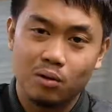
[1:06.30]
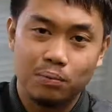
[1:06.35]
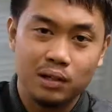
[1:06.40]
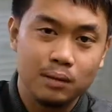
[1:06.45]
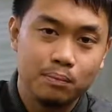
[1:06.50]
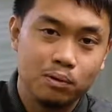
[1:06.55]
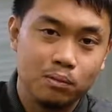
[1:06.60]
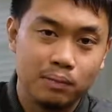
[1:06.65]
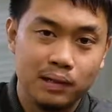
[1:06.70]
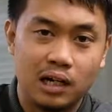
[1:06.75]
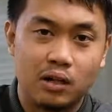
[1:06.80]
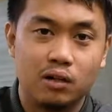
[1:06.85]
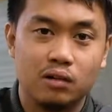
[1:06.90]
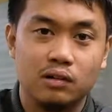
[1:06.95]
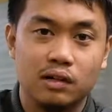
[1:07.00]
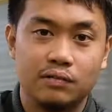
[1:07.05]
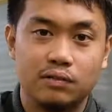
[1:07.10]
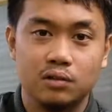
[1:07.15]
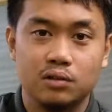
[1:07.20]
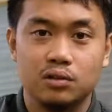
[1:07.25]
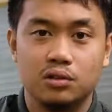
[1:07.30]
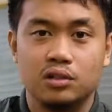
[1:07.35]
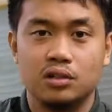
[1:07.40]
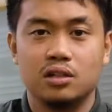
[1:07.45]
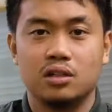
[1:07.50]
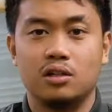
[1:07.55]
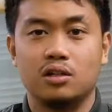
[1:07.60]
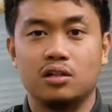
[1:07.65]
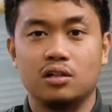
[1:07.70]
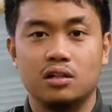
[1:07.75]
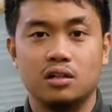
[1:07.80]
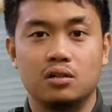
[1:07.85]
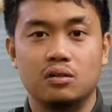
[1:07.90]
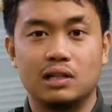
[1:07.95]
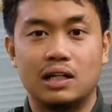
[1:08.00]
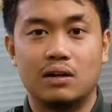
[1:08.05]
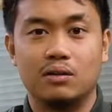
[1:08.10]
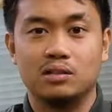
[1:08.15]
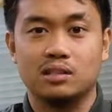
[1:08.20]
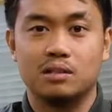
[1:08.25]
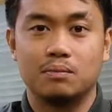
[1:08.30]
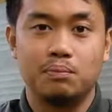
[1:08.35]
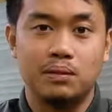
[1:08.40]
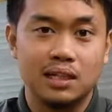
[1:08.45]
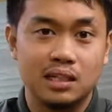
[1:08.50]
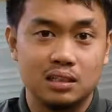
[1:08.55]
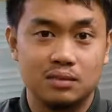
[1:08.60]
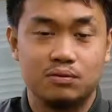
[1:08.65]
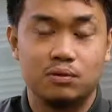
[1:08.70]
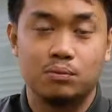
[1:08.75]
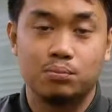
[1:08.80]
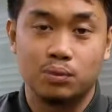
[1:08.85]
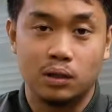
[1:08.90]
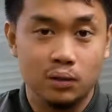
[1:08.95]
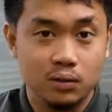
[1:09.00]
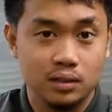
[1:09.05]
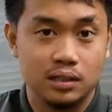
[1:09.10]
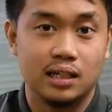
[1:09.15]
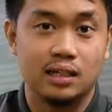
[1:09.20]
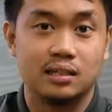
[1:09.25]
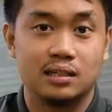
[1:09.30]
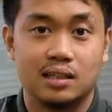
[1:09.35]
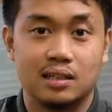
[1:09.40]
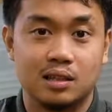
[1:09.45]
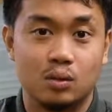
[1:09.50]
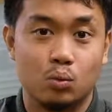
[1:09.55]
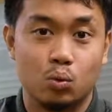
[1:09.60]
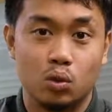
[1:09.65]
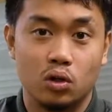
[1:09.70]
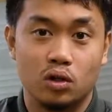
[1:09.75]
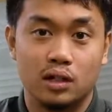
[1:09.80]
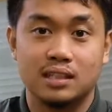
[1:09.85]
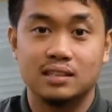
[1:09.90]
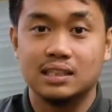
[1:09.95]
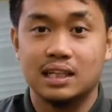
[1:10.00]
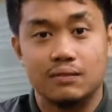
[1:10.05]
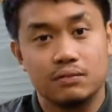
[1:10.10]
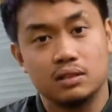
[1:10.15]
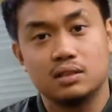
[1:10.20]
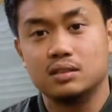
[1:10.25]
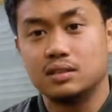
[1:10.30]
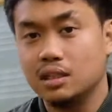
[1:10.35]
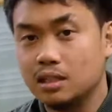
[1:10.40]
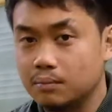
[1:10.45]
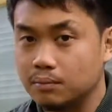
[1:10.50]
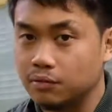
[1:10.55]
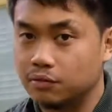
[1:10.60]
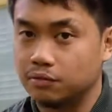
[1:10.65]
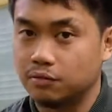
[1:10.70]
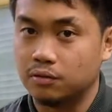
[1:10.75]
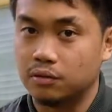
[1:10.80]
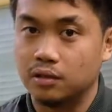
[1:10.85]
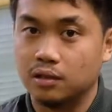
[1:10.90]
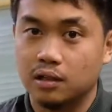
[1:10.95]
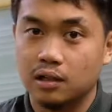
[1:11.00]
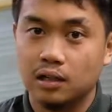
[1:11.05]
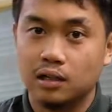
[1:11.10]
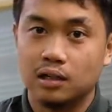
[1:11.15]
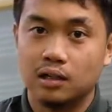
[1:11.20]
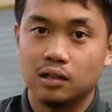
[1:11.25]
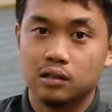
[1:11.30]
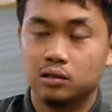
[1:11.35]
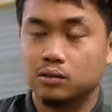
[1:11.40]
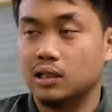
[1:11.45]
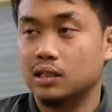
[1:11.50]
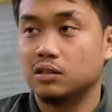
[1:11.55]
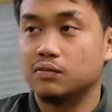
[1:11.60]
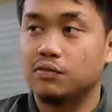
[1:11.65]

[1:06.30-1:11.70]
people power revolution, you know? That was the peaceful protest that the world has never seen before. So as a